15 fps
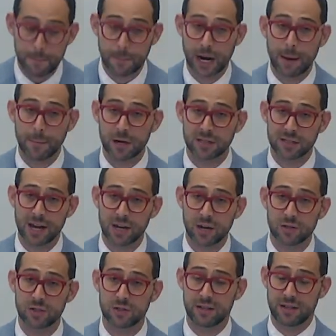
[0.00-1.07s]
But I'm going to take
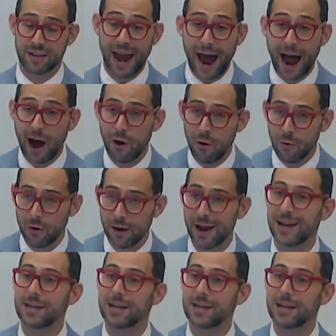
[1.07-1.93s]
you to the now